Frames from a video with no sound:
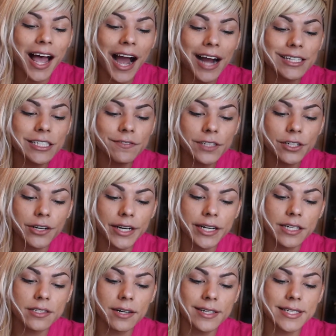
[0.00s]
Active
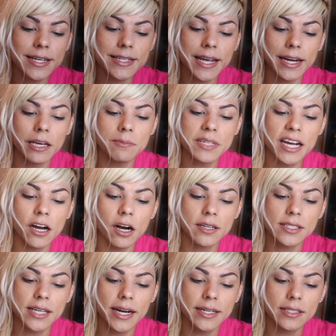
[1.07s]
ingredients are titanium
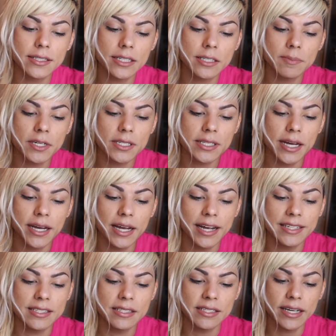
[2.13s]
dioxide 6%
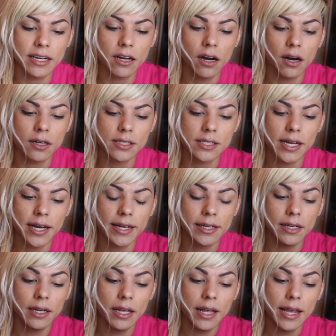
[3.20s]
and zinc
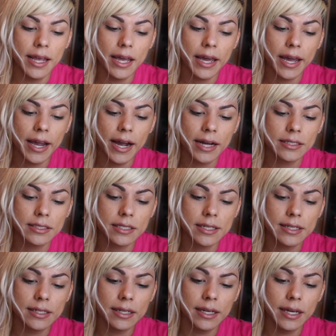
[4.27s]
oxide, and
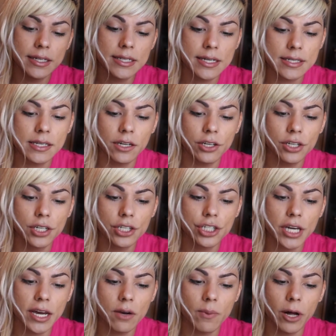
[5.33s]
it does tell you to
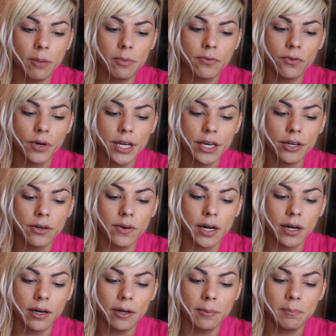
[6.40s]
shake well before you
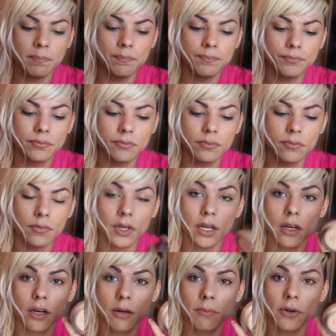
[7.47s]
open
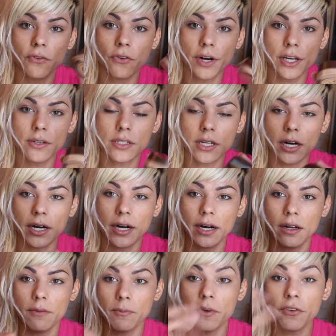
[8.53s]

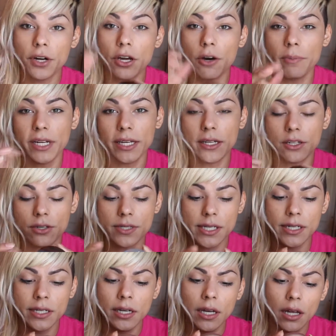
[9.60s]
it and use
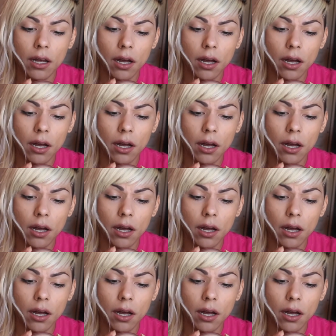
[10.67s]
it.